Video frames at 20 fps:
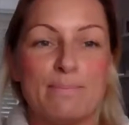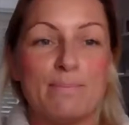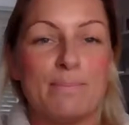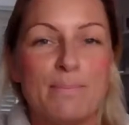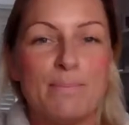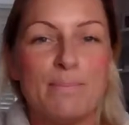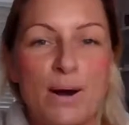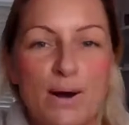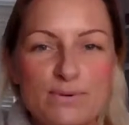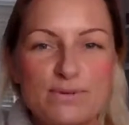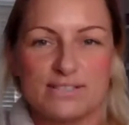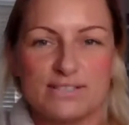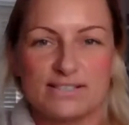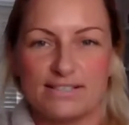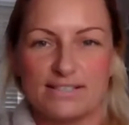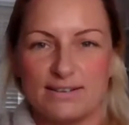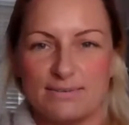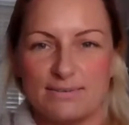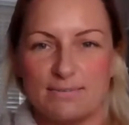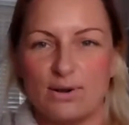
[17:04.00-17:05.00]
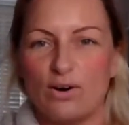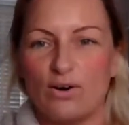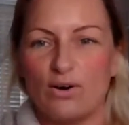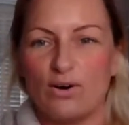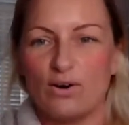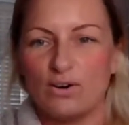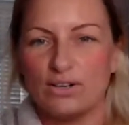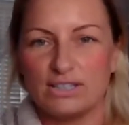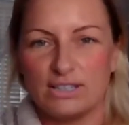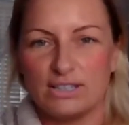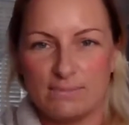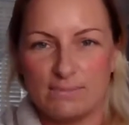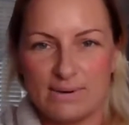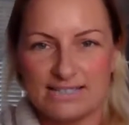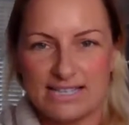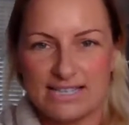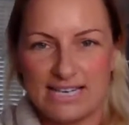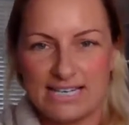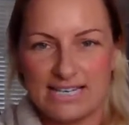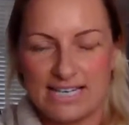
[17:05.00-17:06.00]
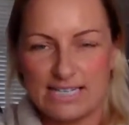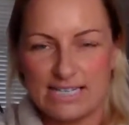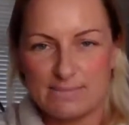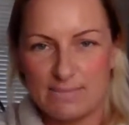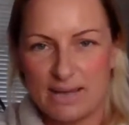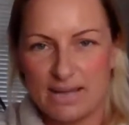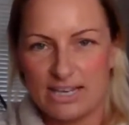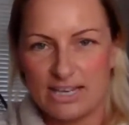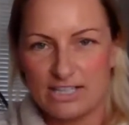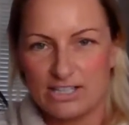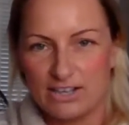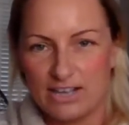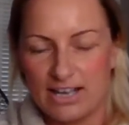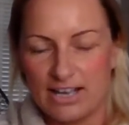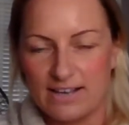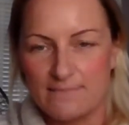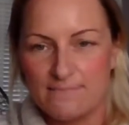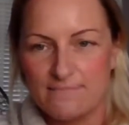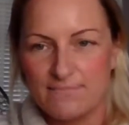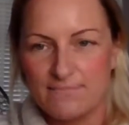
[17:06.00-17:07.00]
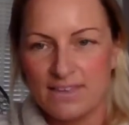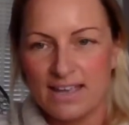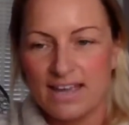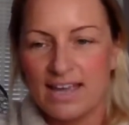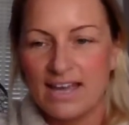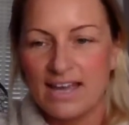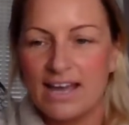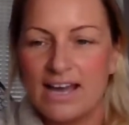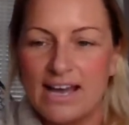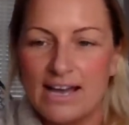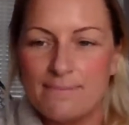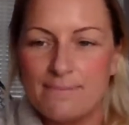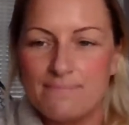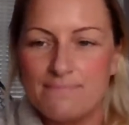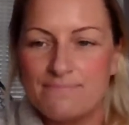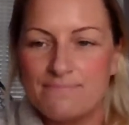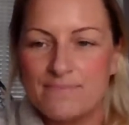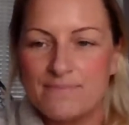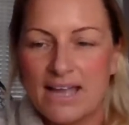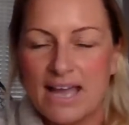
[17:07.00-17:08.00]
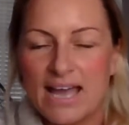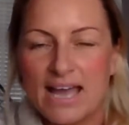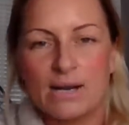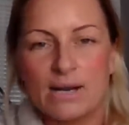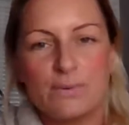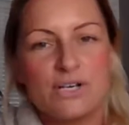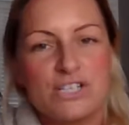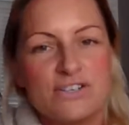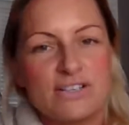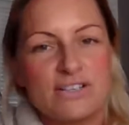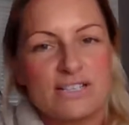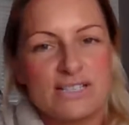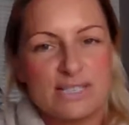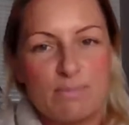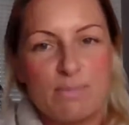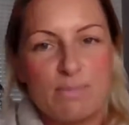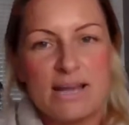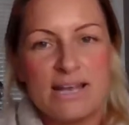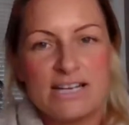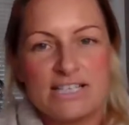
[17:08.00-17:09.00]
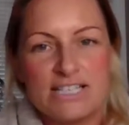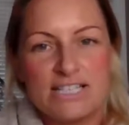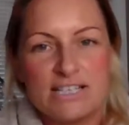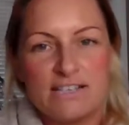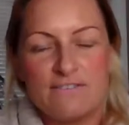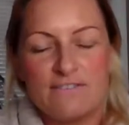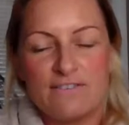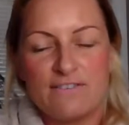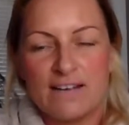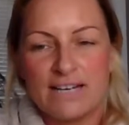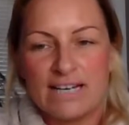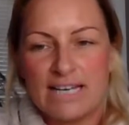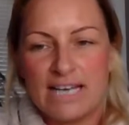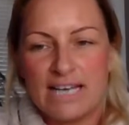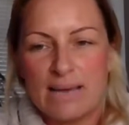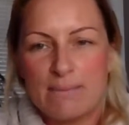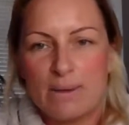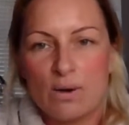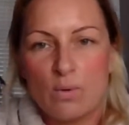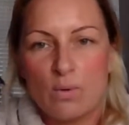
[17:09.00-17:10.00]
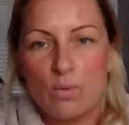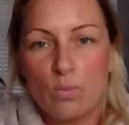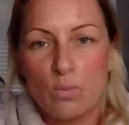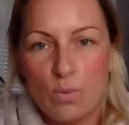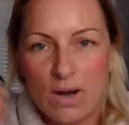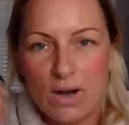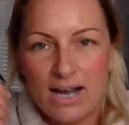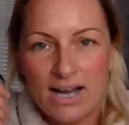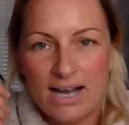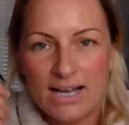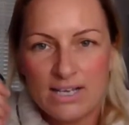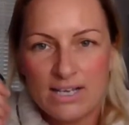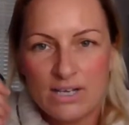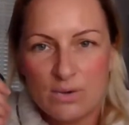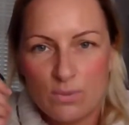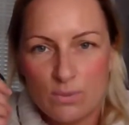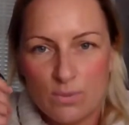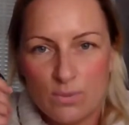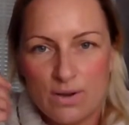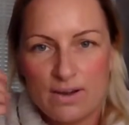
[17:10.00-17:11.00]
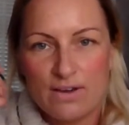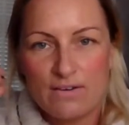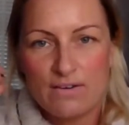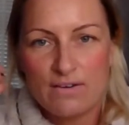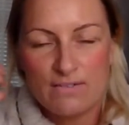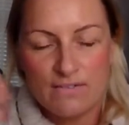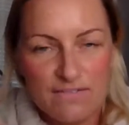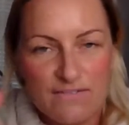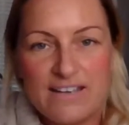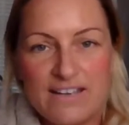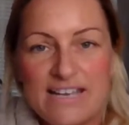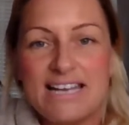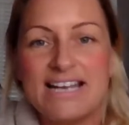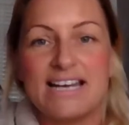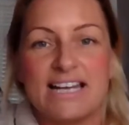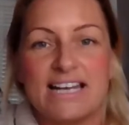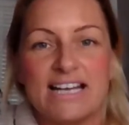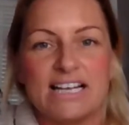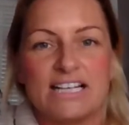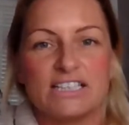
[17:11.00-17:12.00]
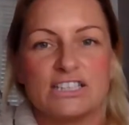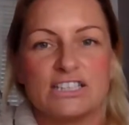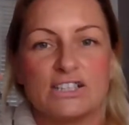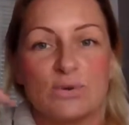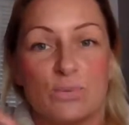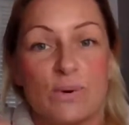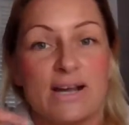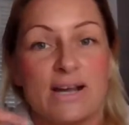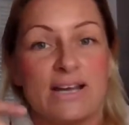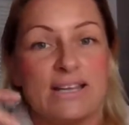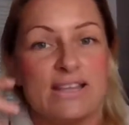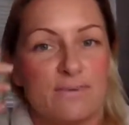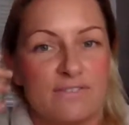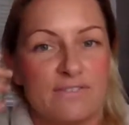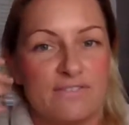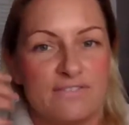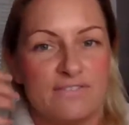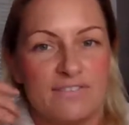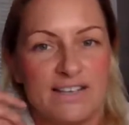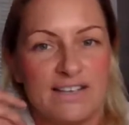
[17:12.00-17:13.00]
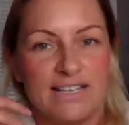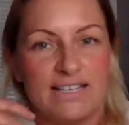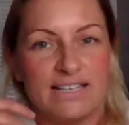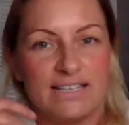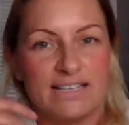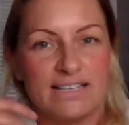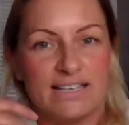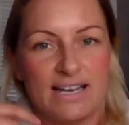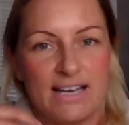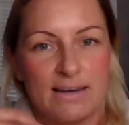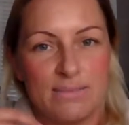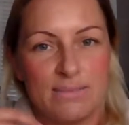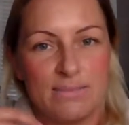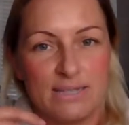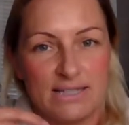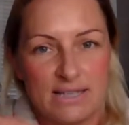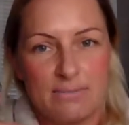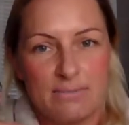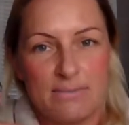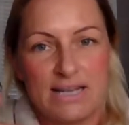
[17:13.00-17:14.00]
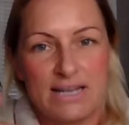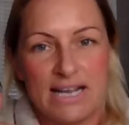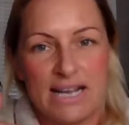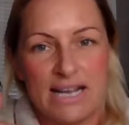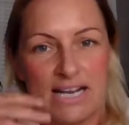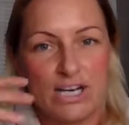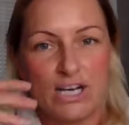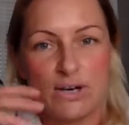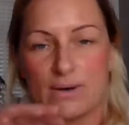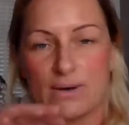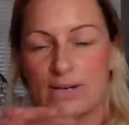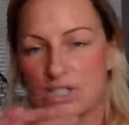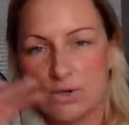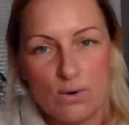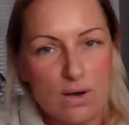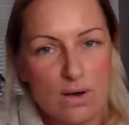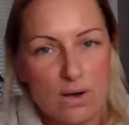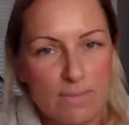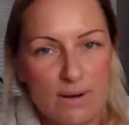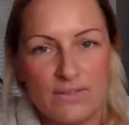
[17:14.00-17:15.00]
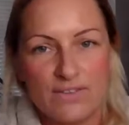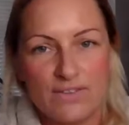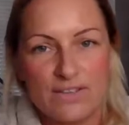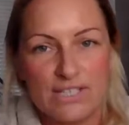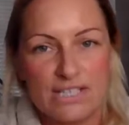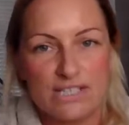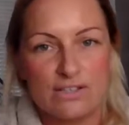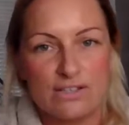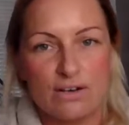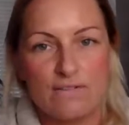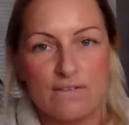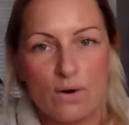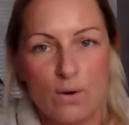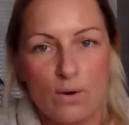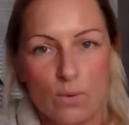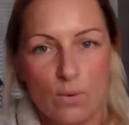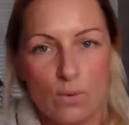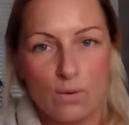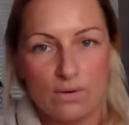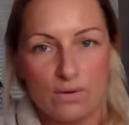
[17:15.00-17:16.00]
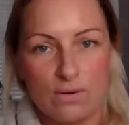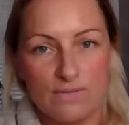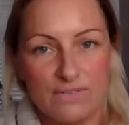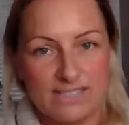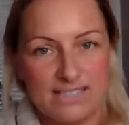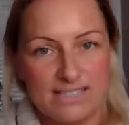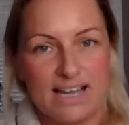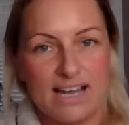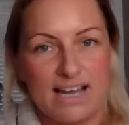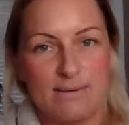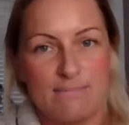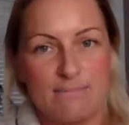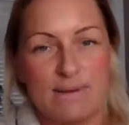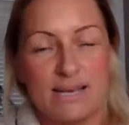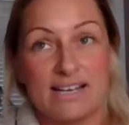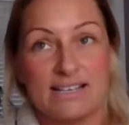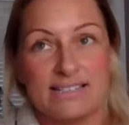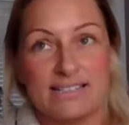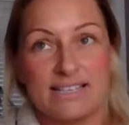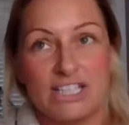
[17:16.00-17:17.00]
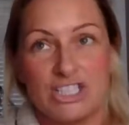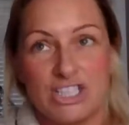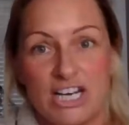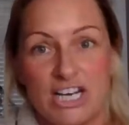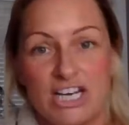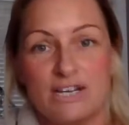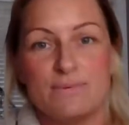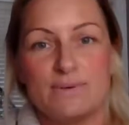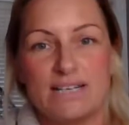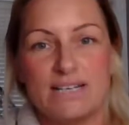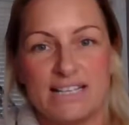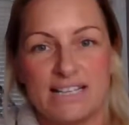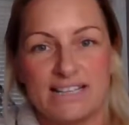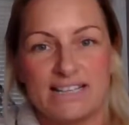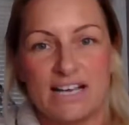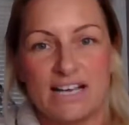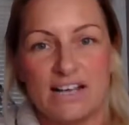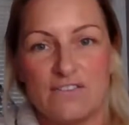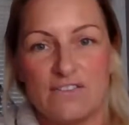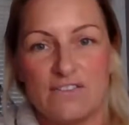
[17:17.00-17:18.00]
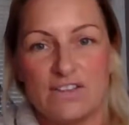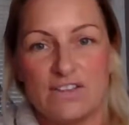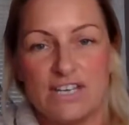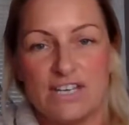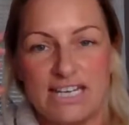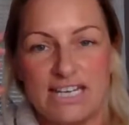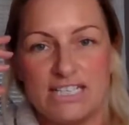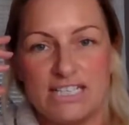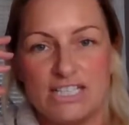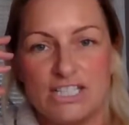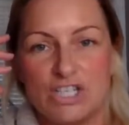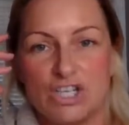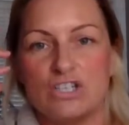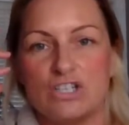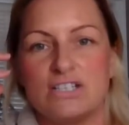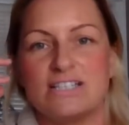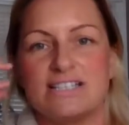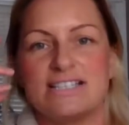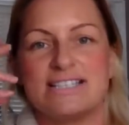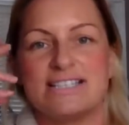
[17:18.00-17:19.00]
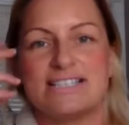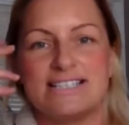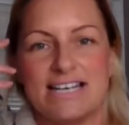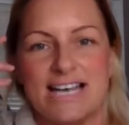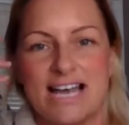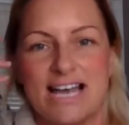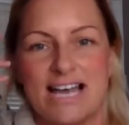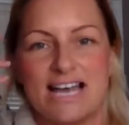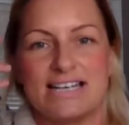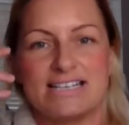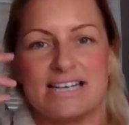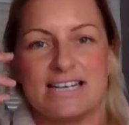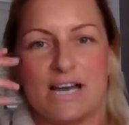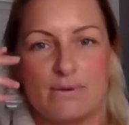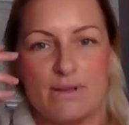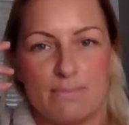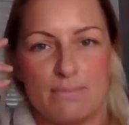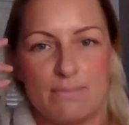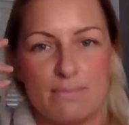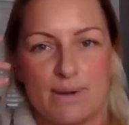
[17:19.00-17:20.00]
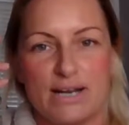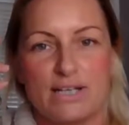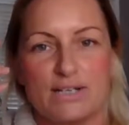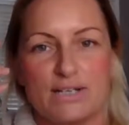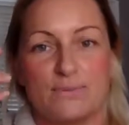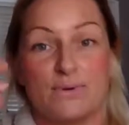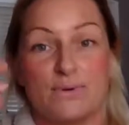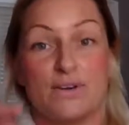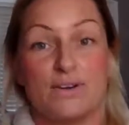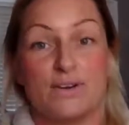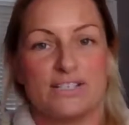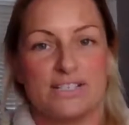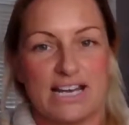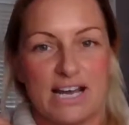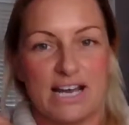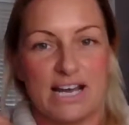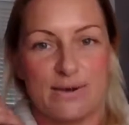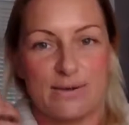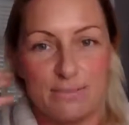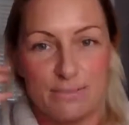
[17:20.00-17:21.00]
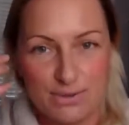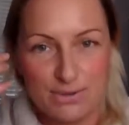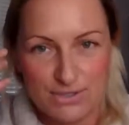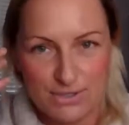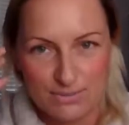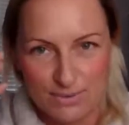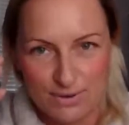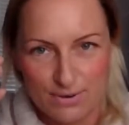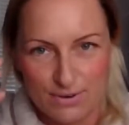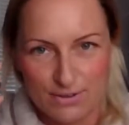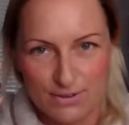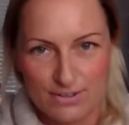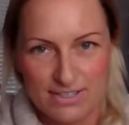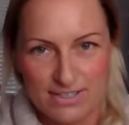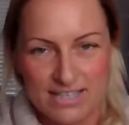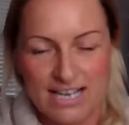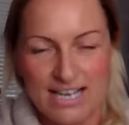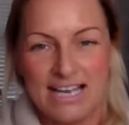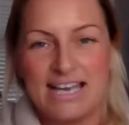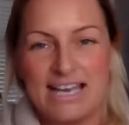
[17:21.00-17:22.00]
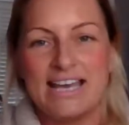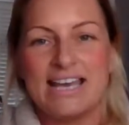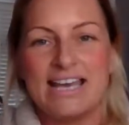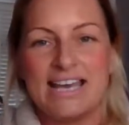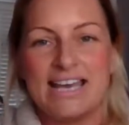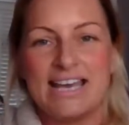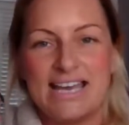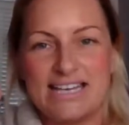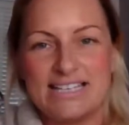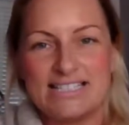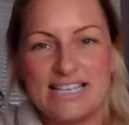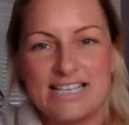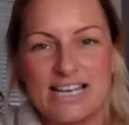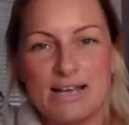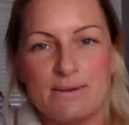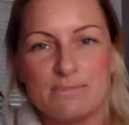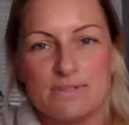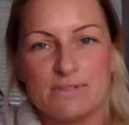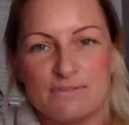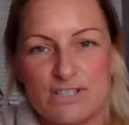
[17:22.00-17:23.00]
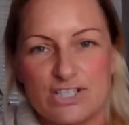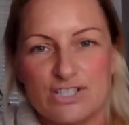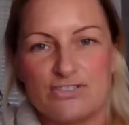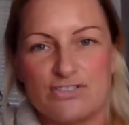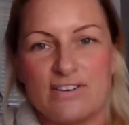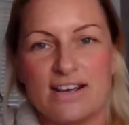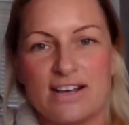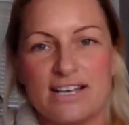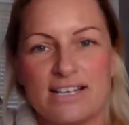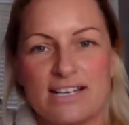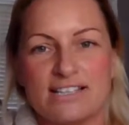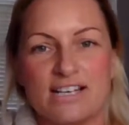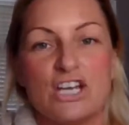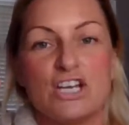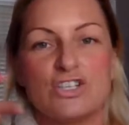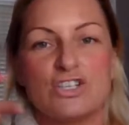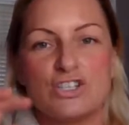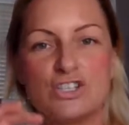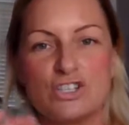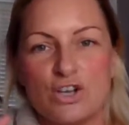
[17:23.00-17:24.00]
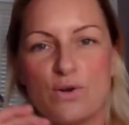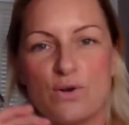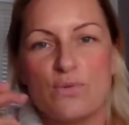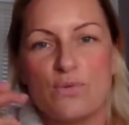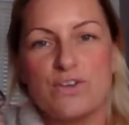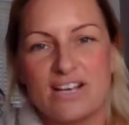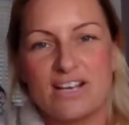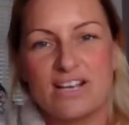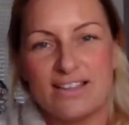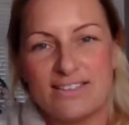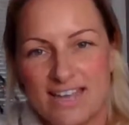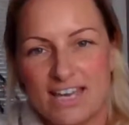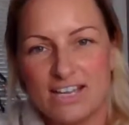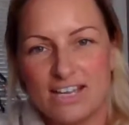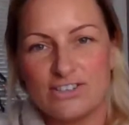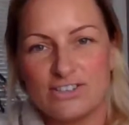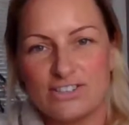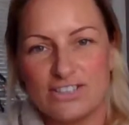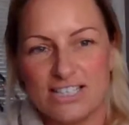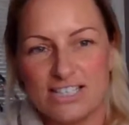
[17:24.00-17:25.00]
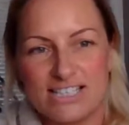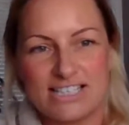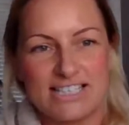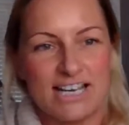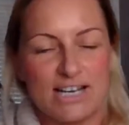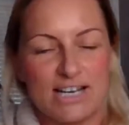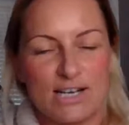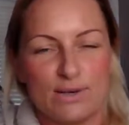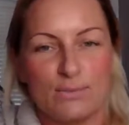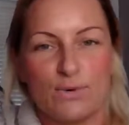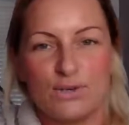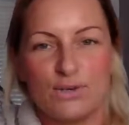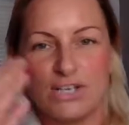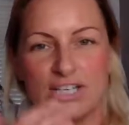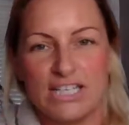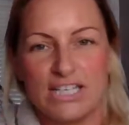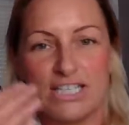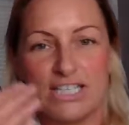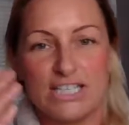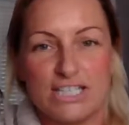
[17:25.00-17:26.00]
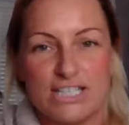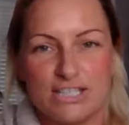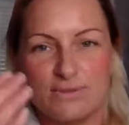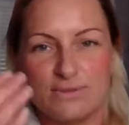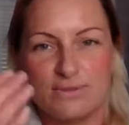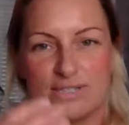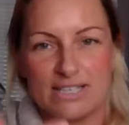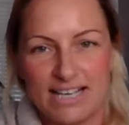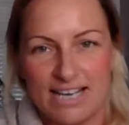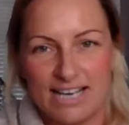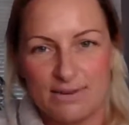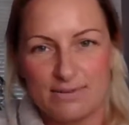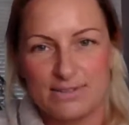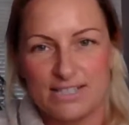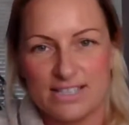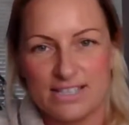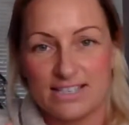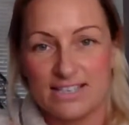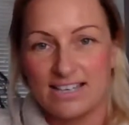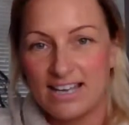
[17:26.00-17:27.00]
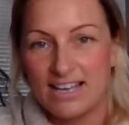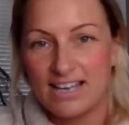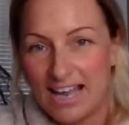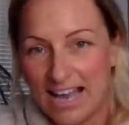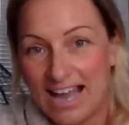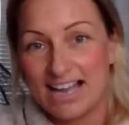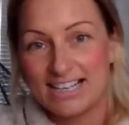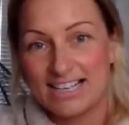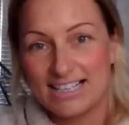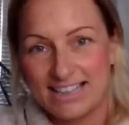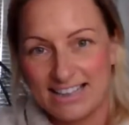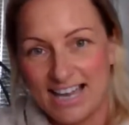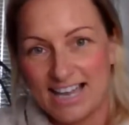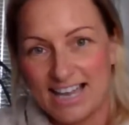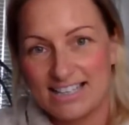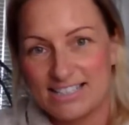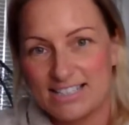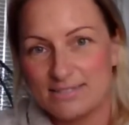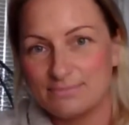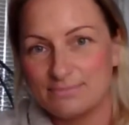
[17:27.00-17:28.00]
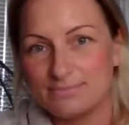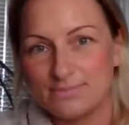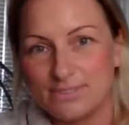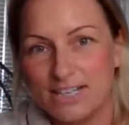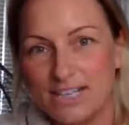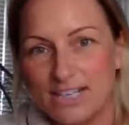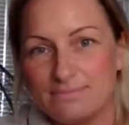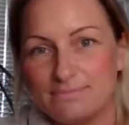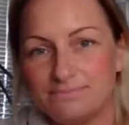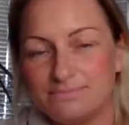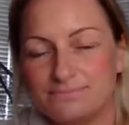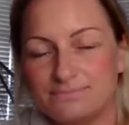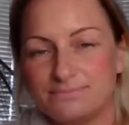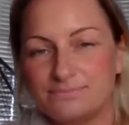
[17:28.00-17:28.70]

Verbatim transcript: I'll post them on the My Zendays page, okay? Um, and I wanted to explain to you finally about why we're feeling the way that we're feeling um, at the minute. And I know I talk about this stuff all of the time because I genuinely think that you need to understand how your mind works and how your body works in times of stress so that you can then understand what you need to do to counteract that. Okay.